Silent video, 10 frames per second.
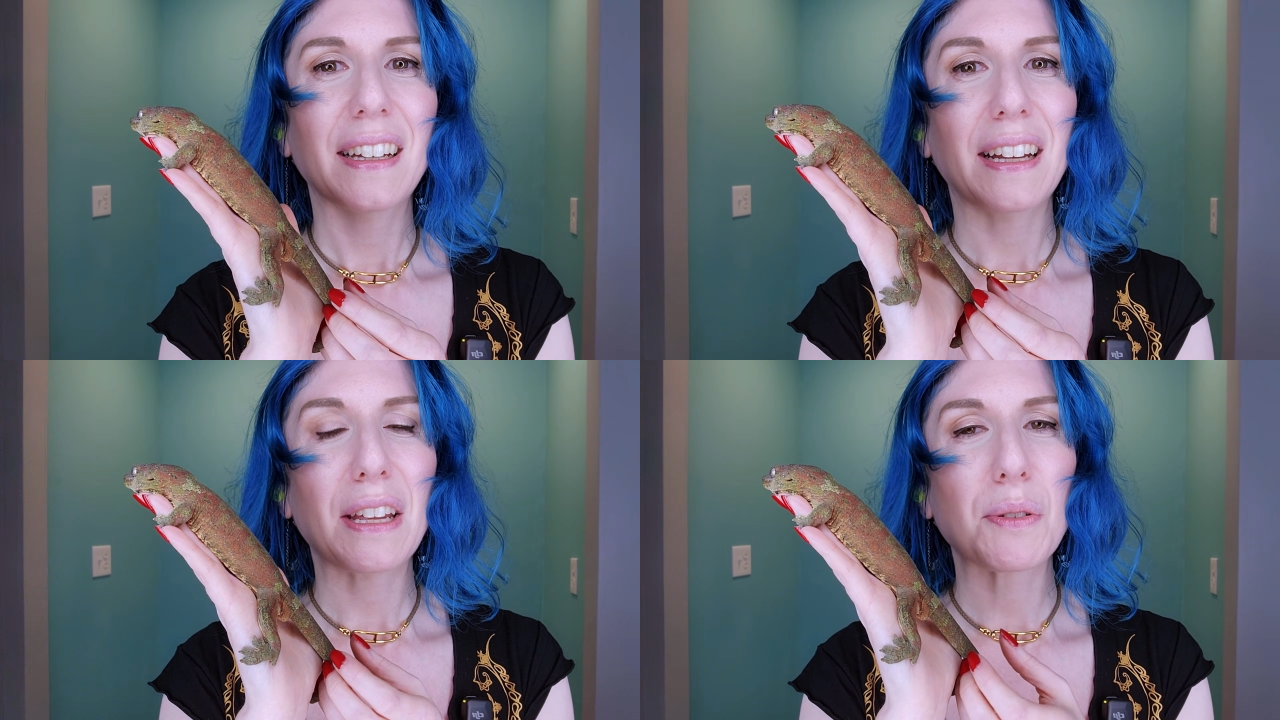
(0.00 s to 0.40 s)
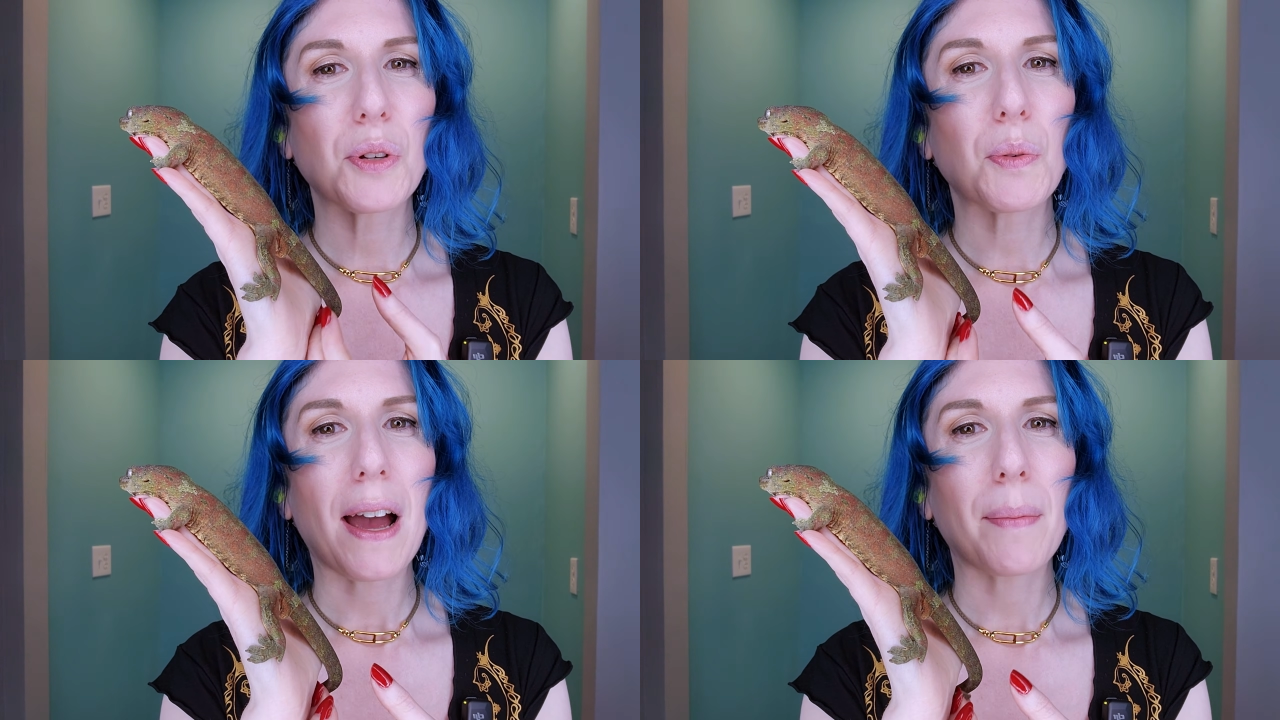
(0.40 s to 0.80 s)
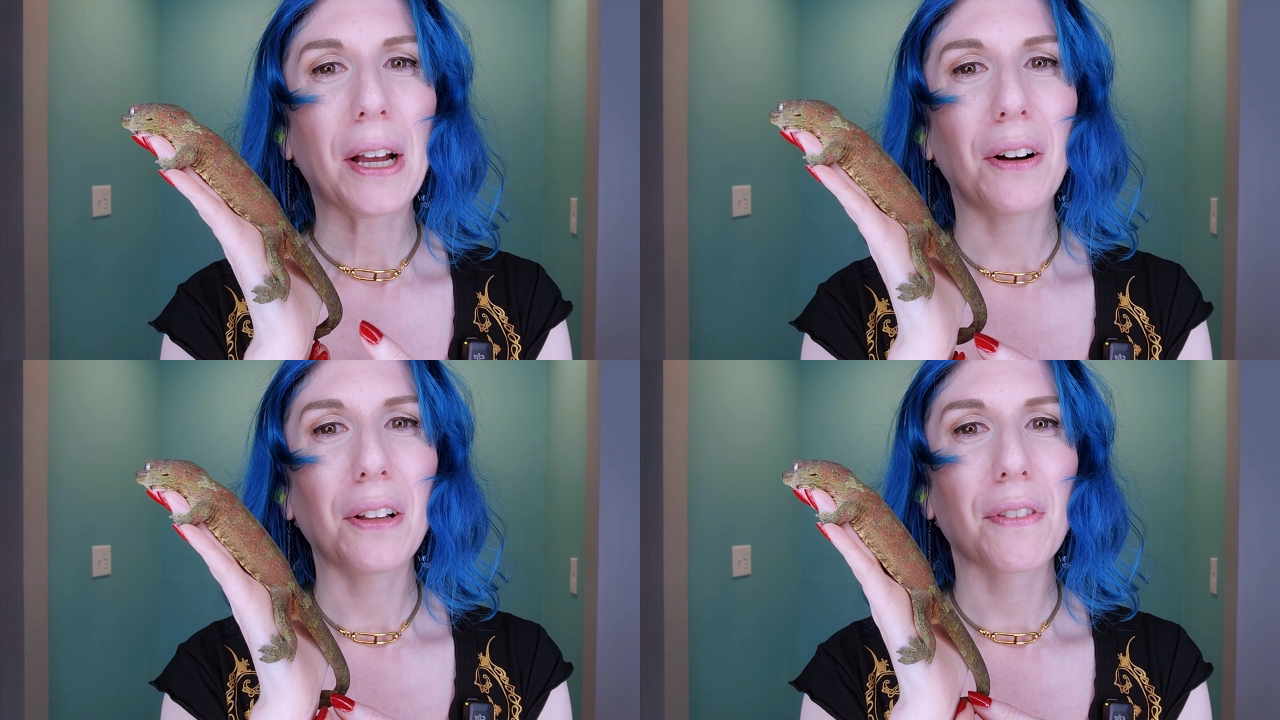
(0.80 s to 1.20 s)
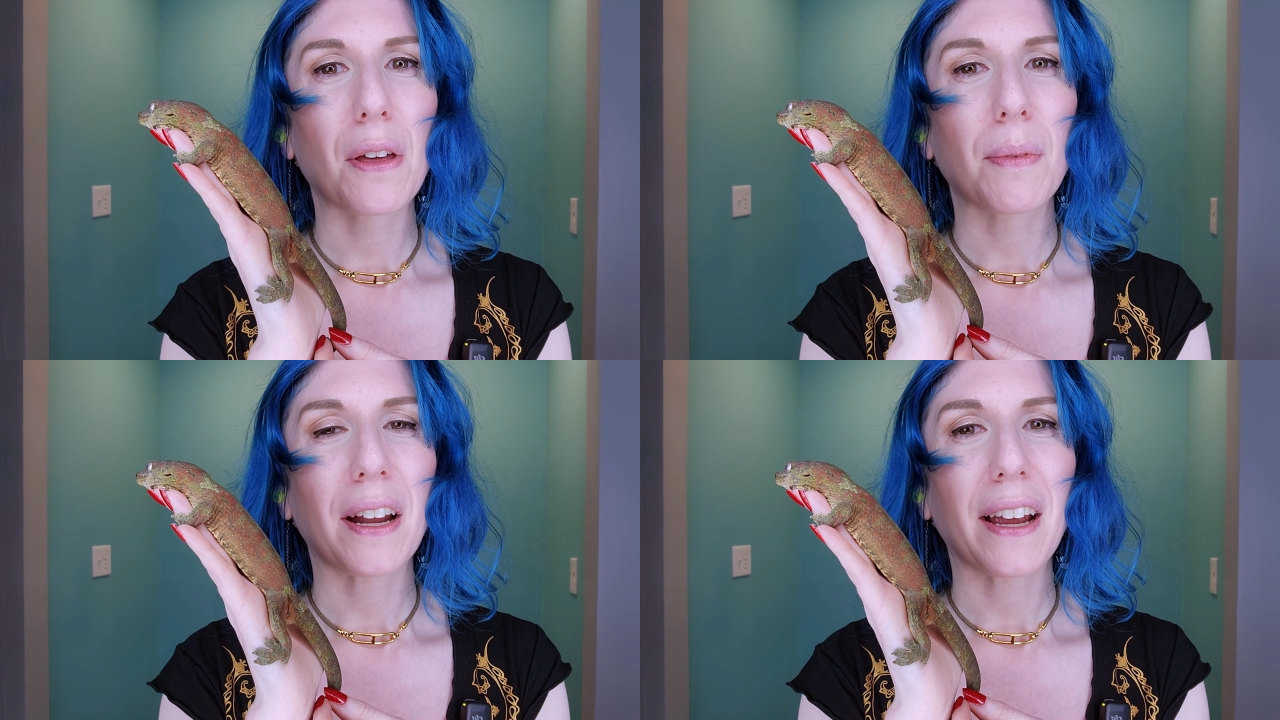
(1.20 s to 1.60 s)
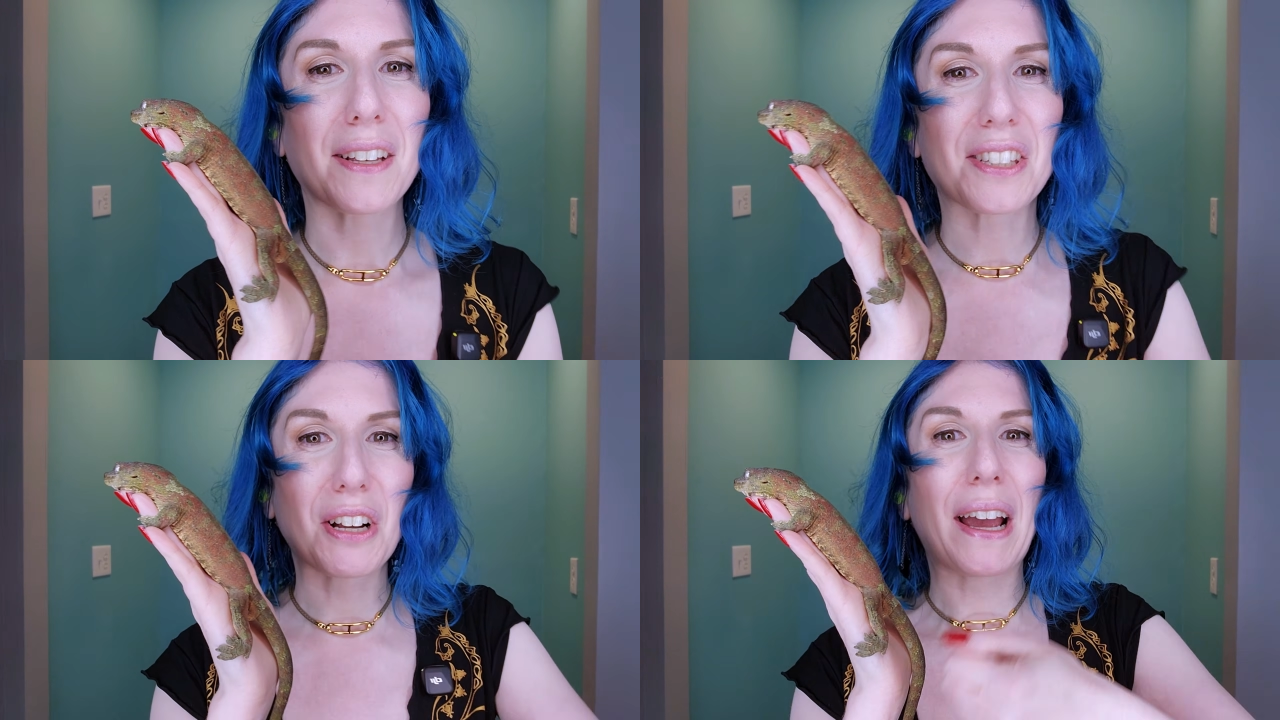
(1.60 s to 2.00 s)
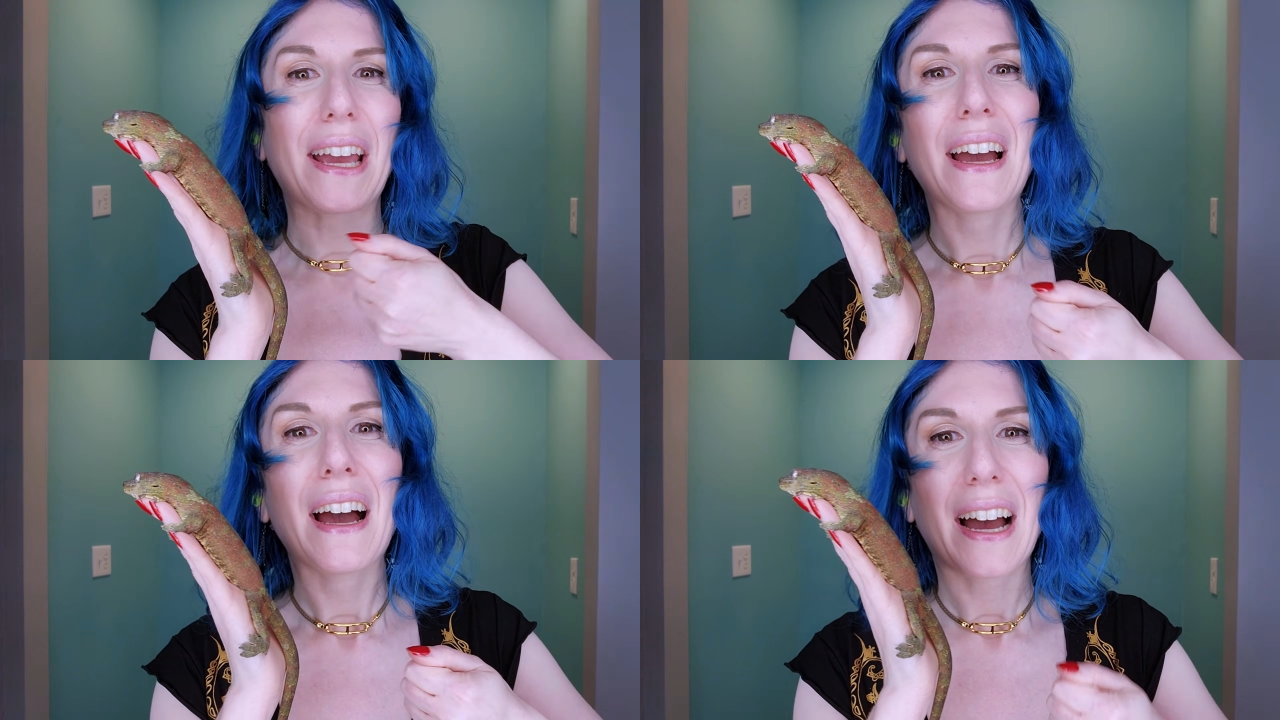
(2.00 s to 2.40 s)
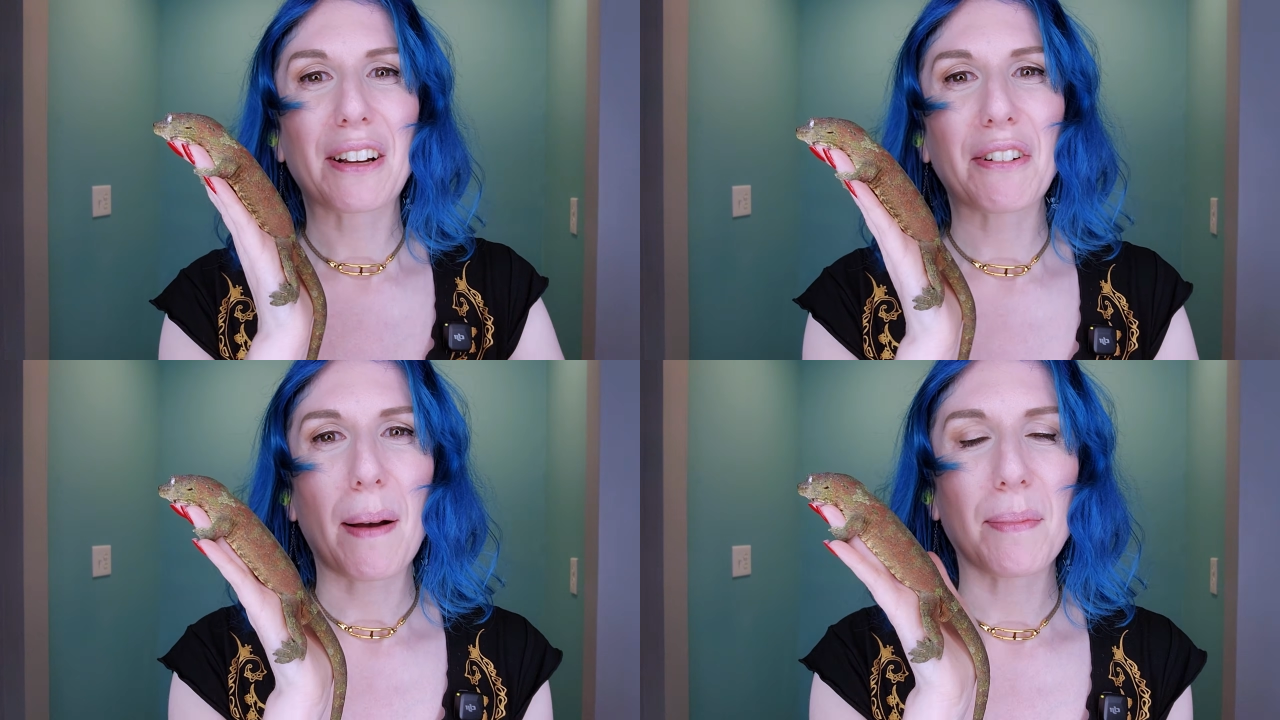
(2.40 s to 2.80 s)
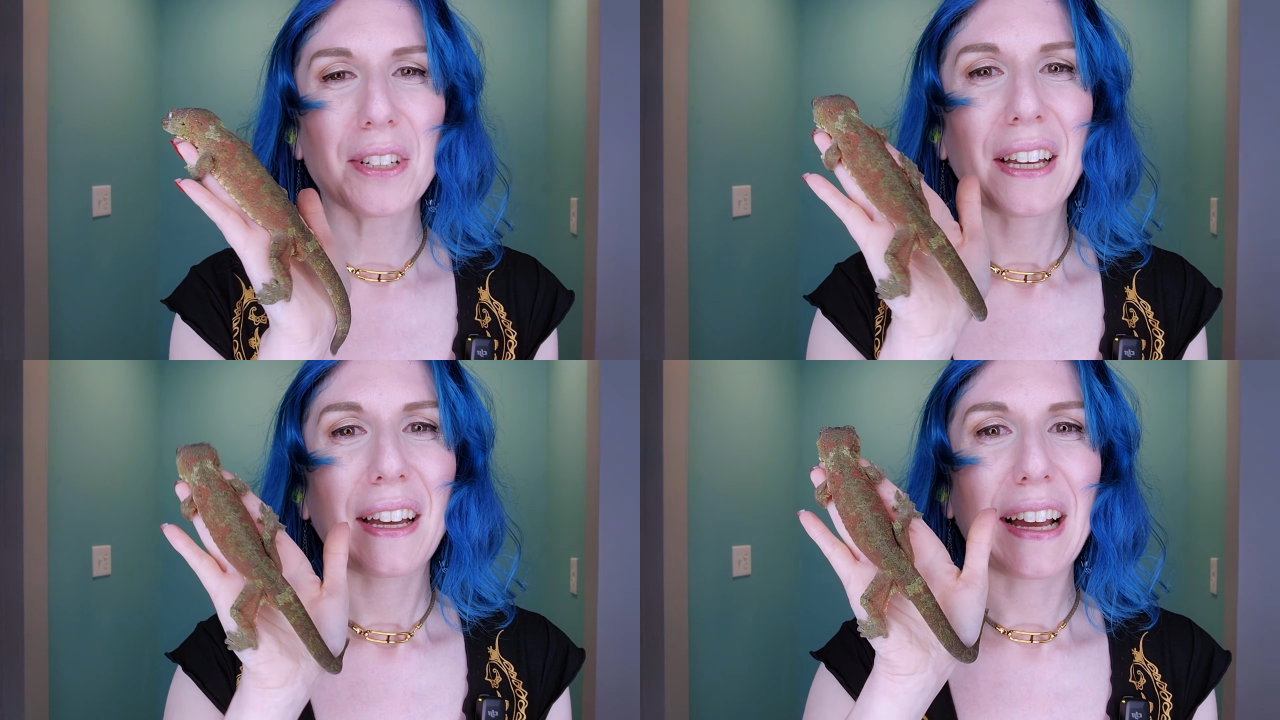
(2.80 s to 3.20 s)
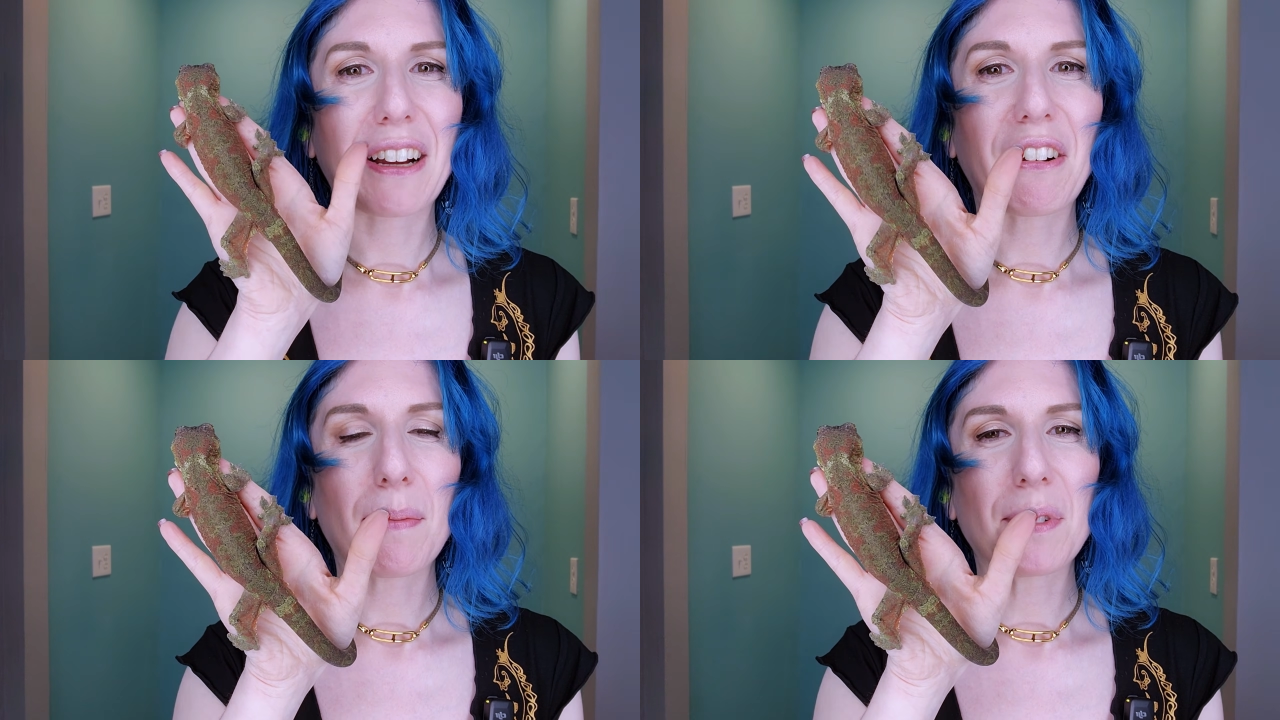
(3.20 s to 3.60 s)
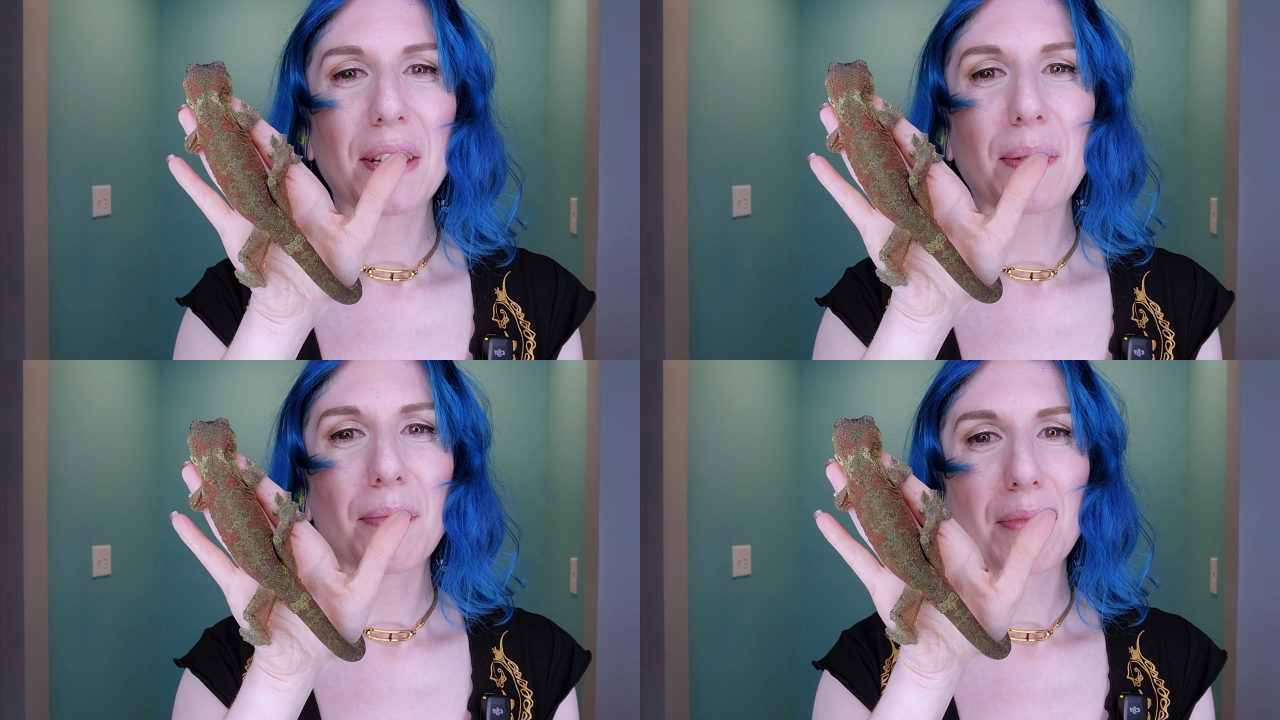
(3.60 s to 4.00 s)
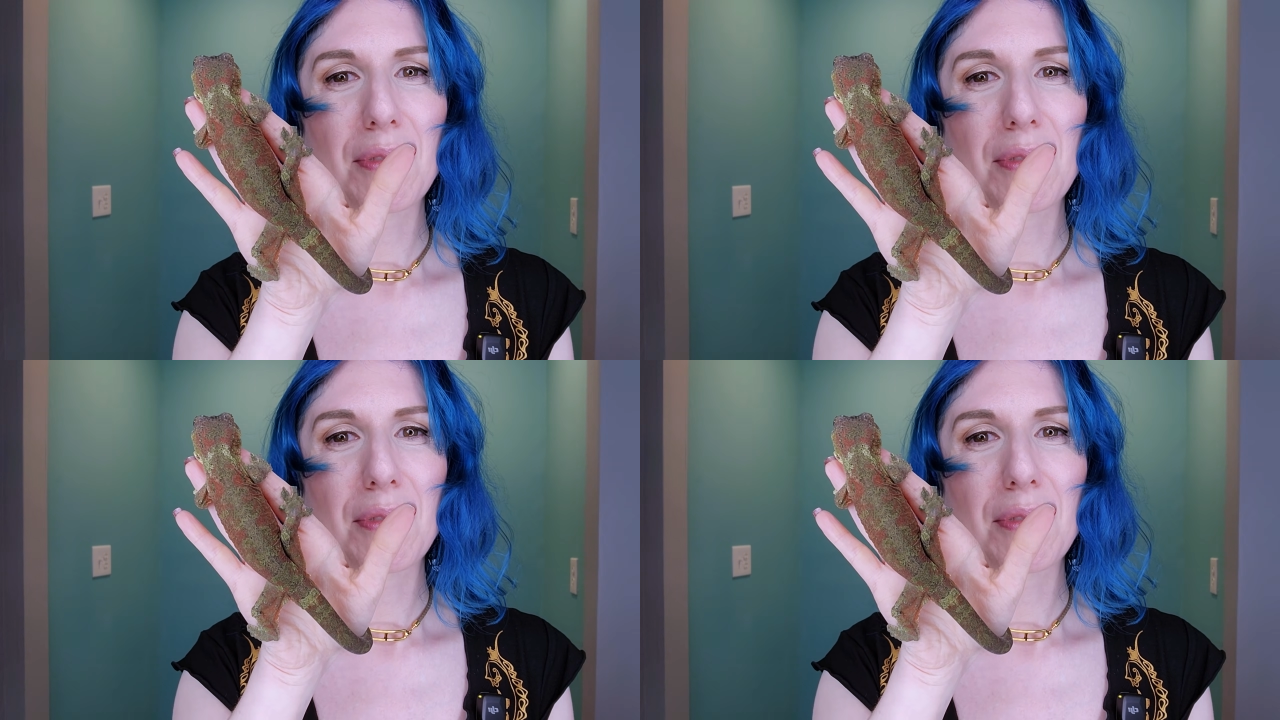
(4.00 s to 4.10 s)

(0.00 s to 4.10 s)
he was grabbing all of them, and I grabbed him,